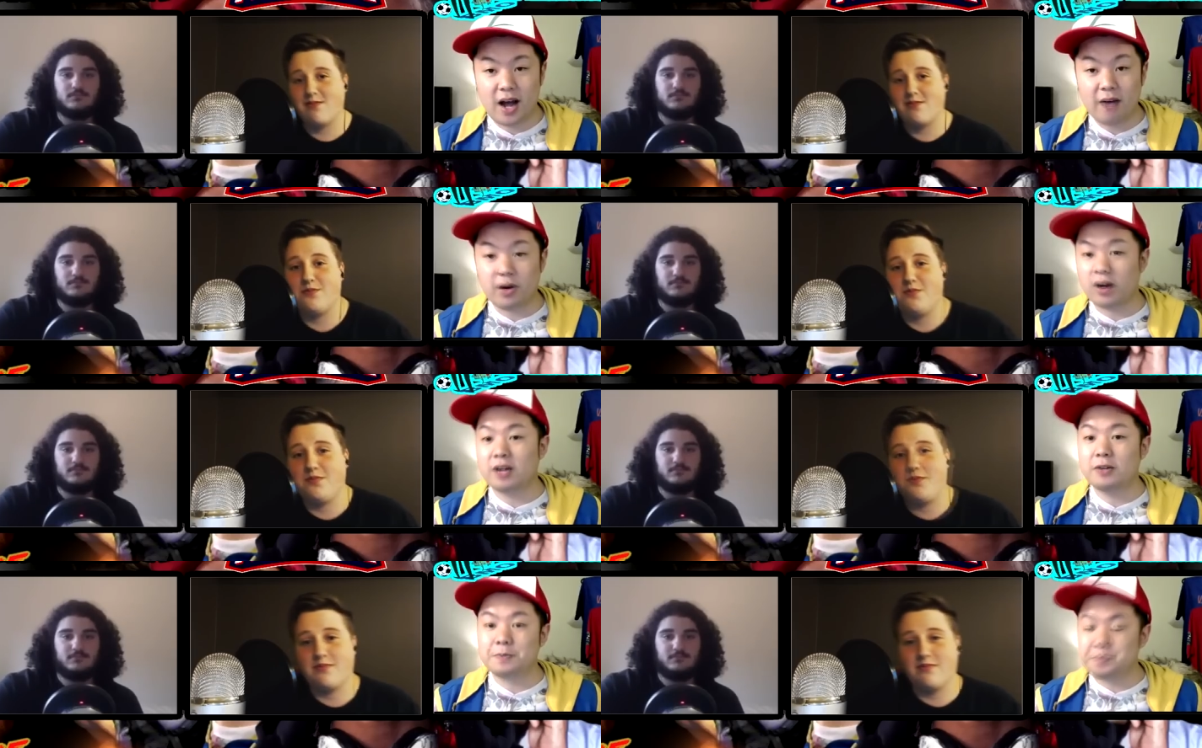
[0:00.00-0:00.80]
Speaker 1: I would
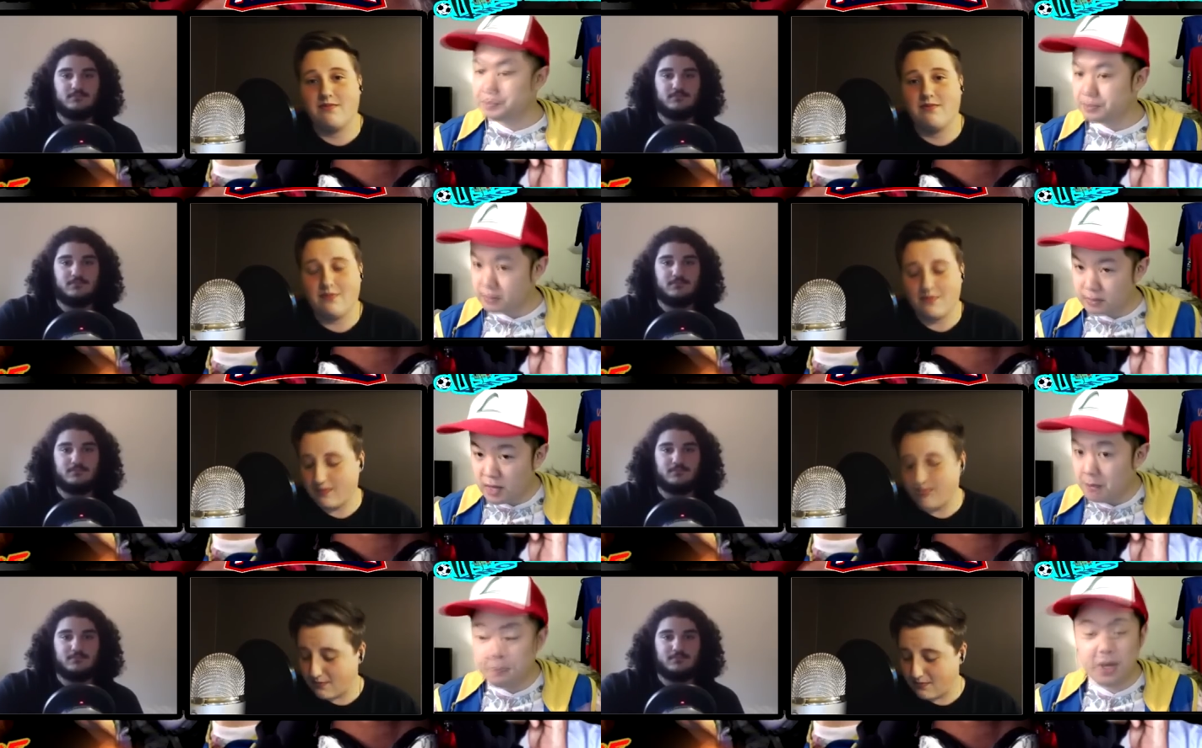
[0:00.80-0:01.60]
argue,
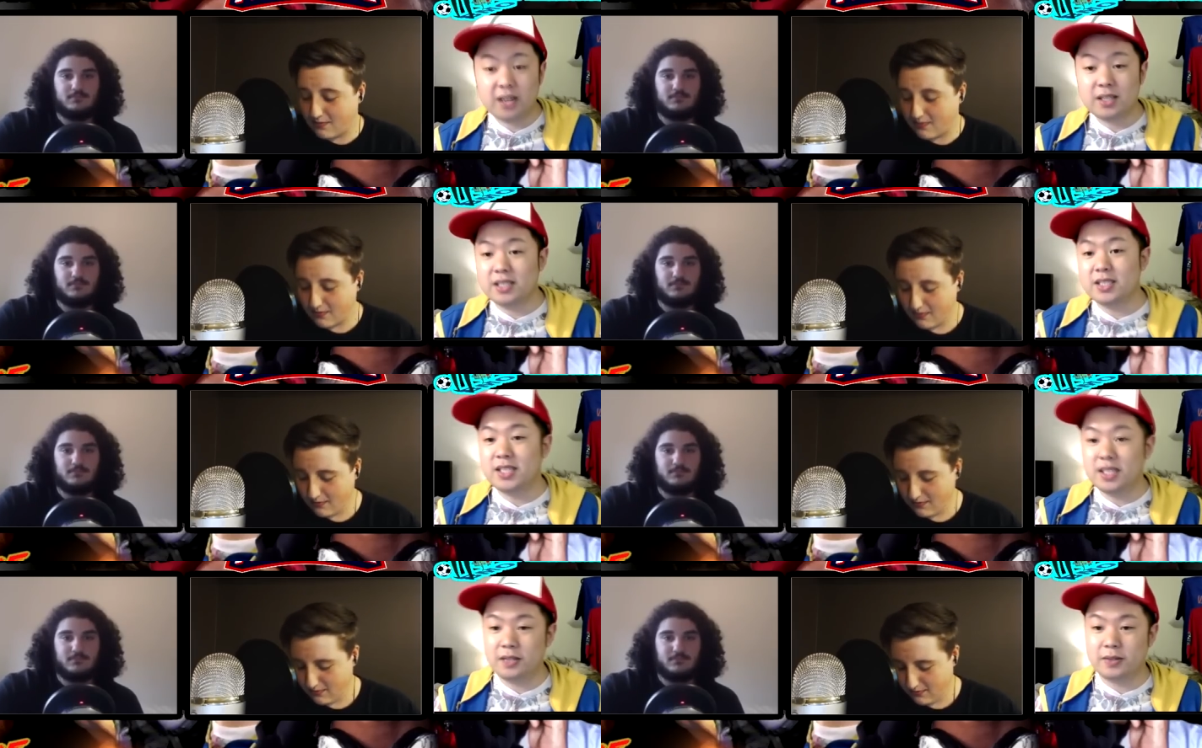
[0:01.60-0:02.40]
better than
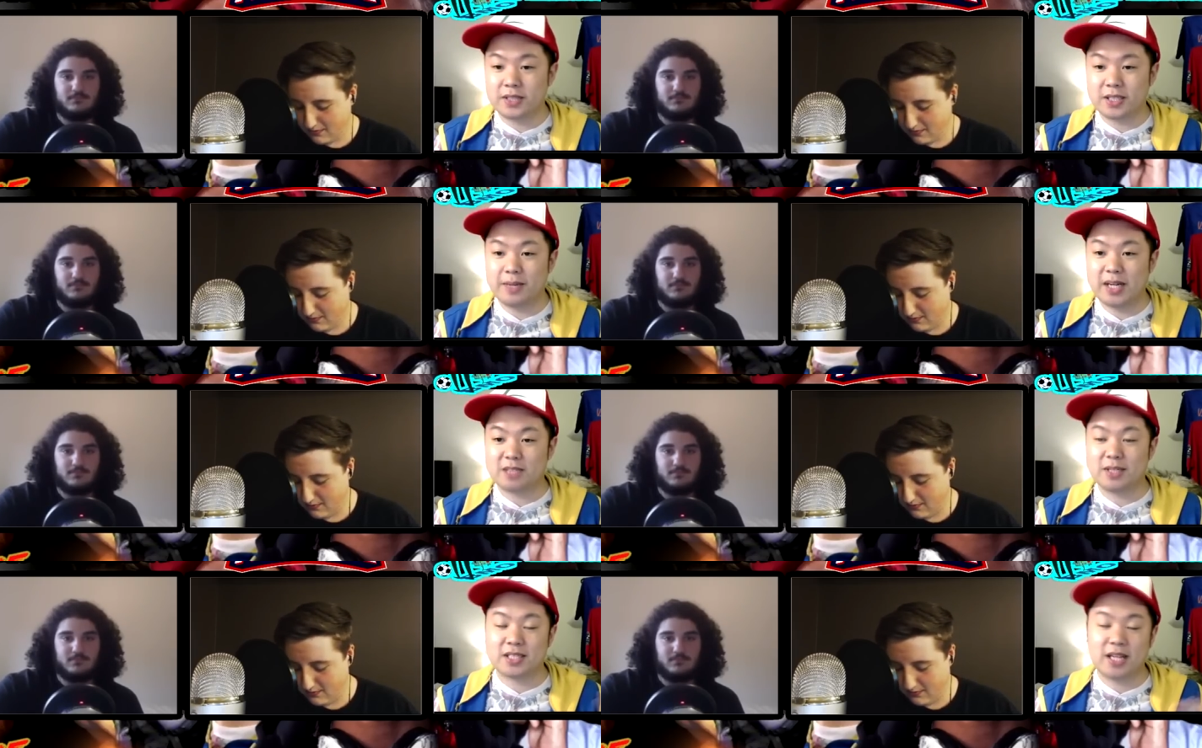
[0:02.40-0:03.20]
Danilo in some
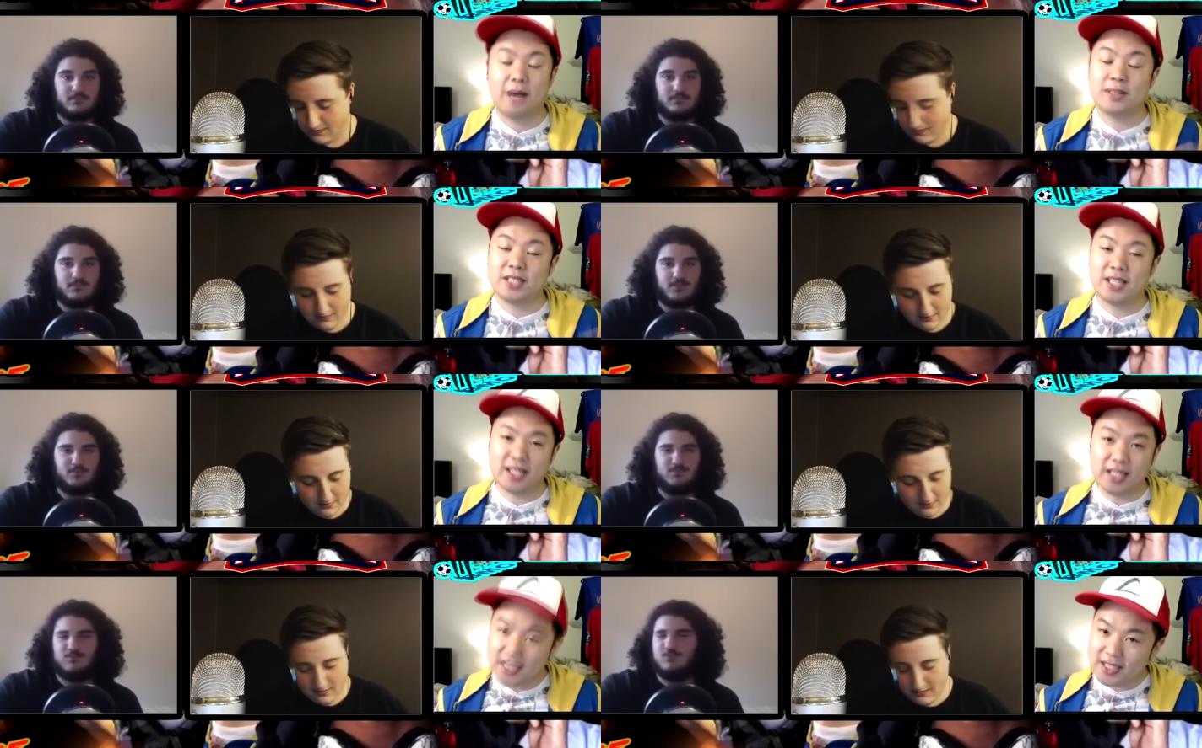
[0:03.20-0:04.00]
aspects. I would say
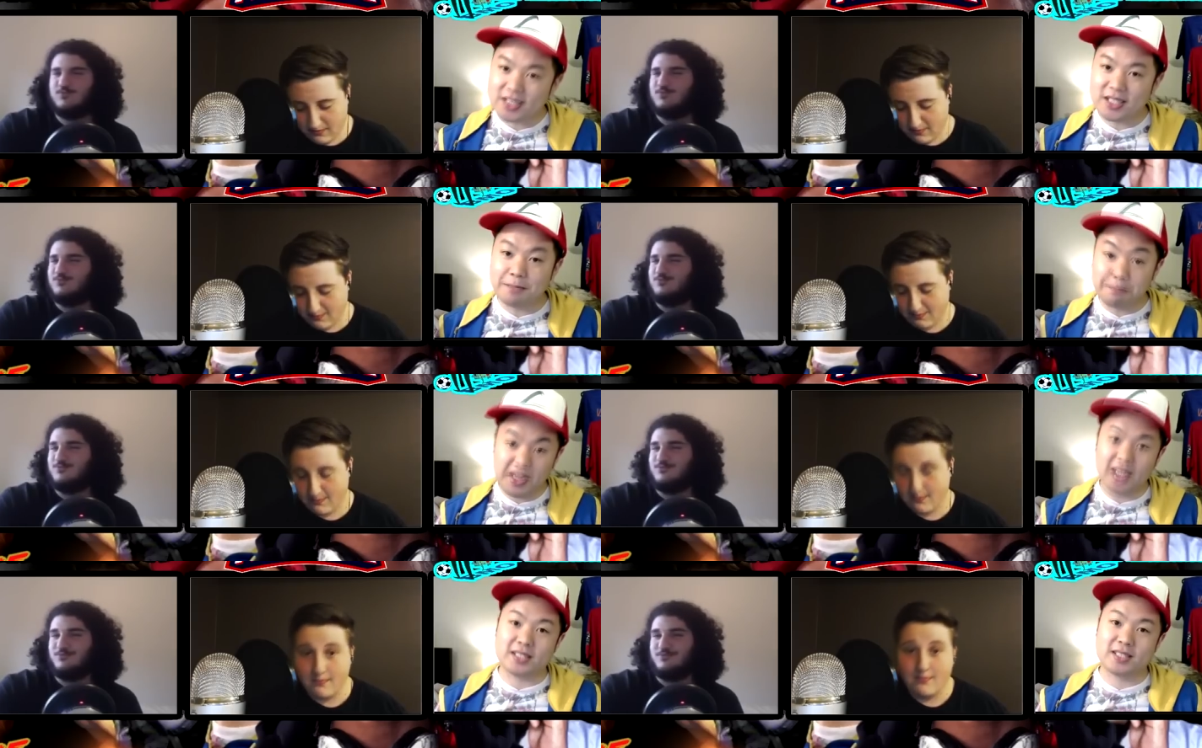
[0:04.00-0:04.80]
that he's the
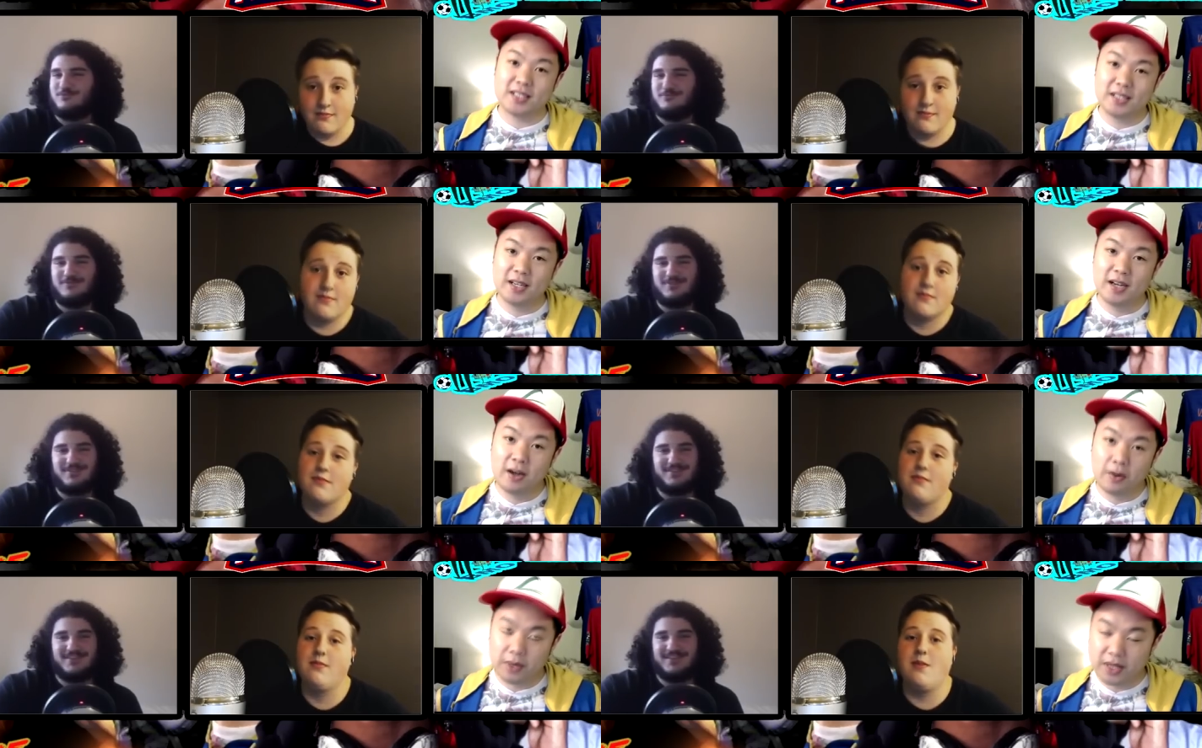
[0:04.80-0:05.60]
best,
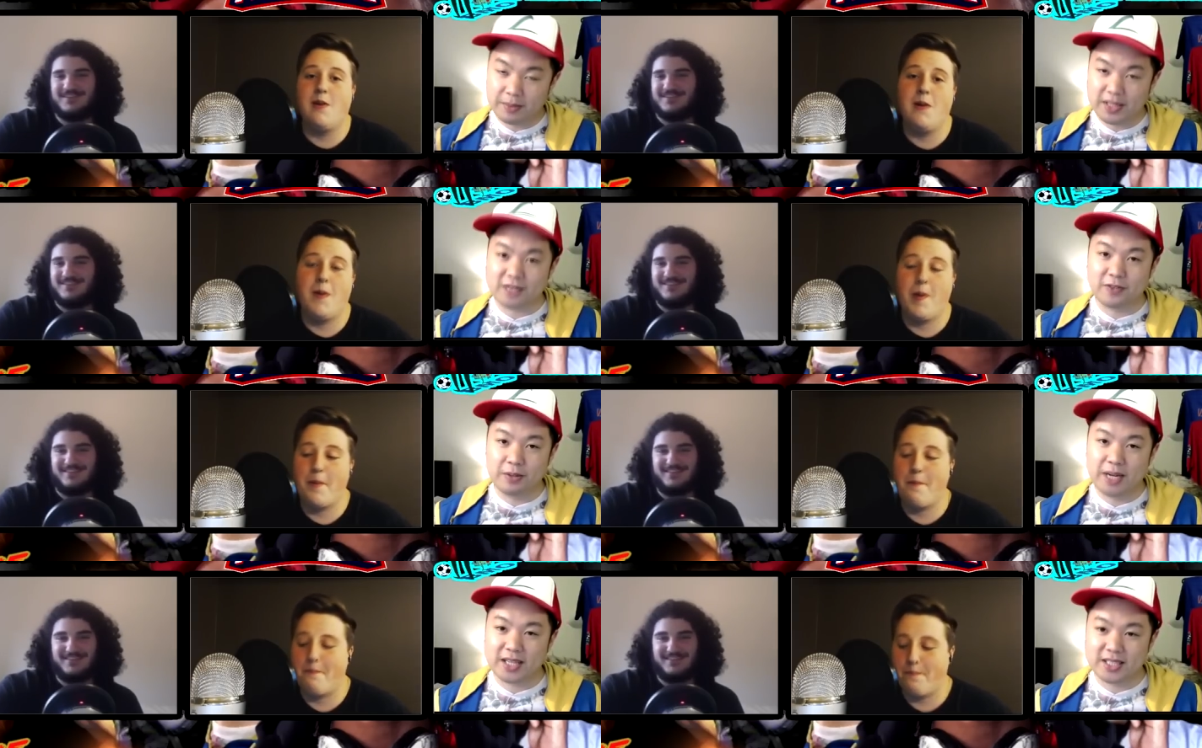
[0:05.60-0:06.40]
one of the best
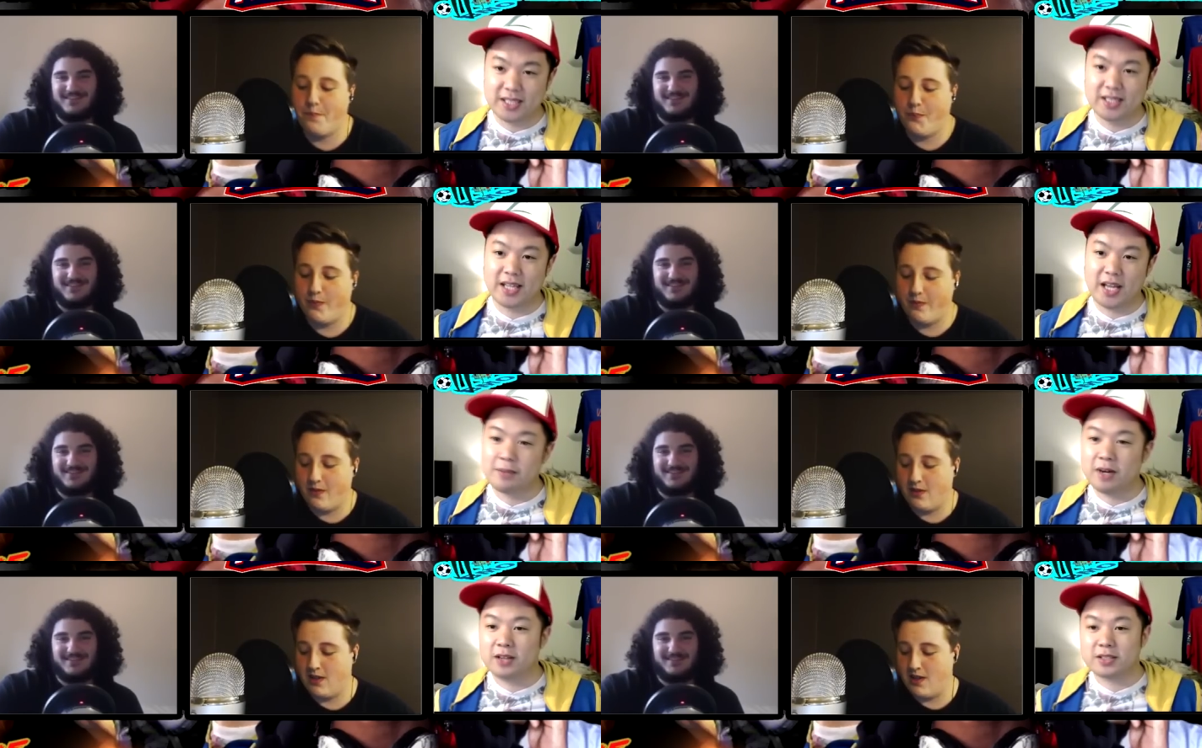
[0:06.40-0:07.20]
fullbacks in the
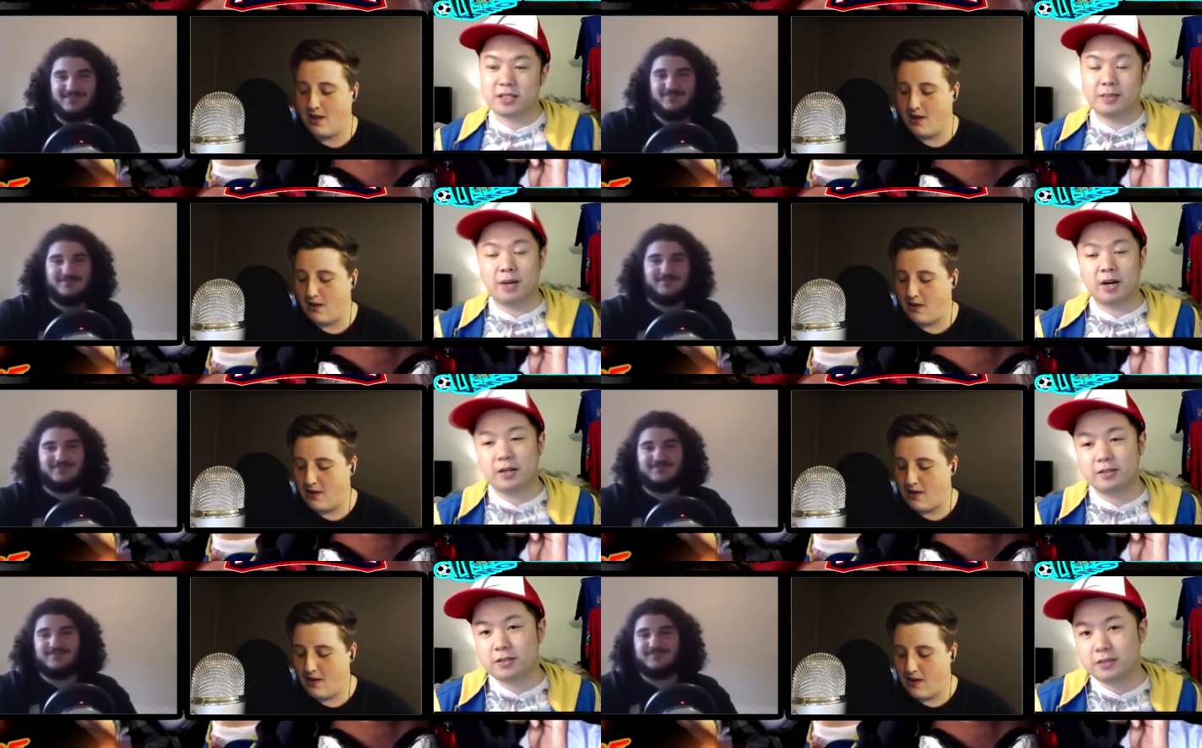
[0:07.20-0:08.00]
game, Óscar de
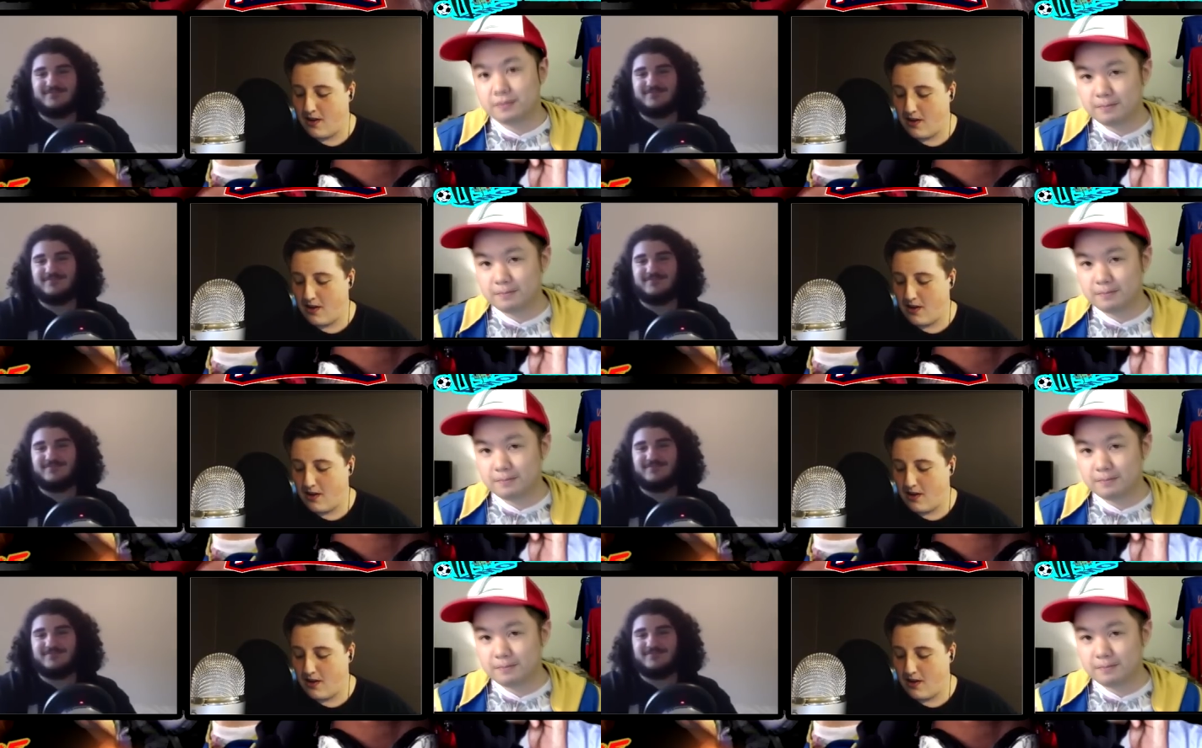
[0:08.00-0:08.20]
Marcos.